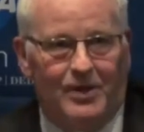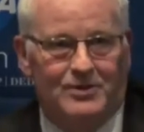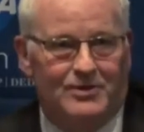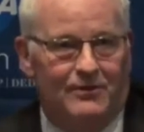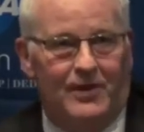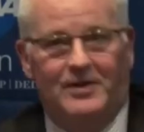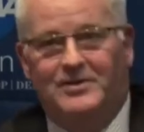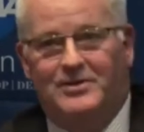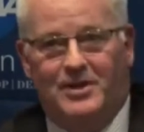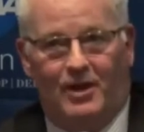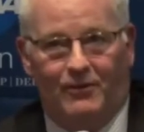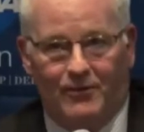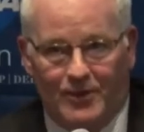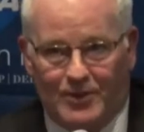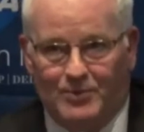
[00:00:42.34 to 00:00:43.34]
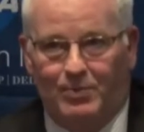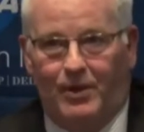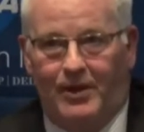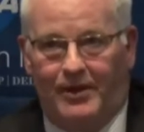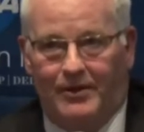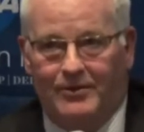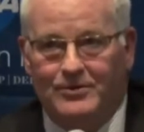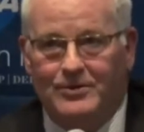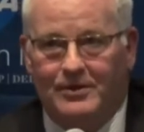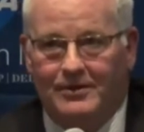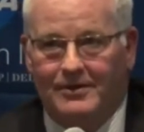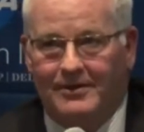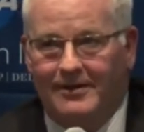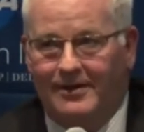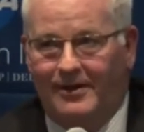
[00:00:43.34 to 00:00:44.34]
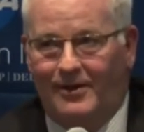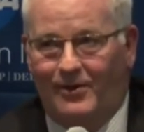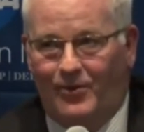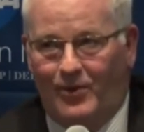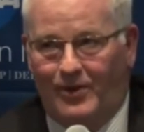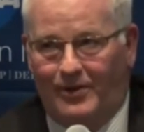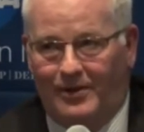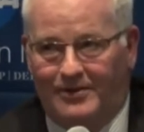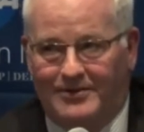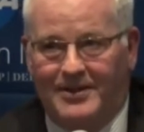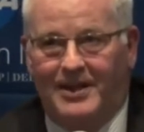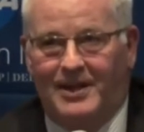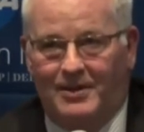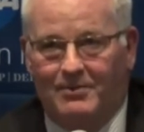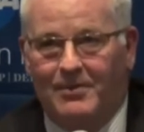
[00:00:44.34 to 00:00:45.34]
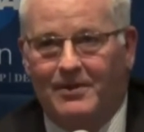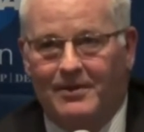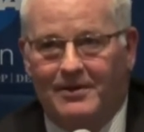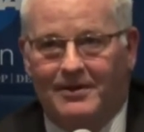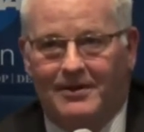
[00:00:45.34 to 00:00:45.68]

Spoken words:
bunch of unselfish players where the team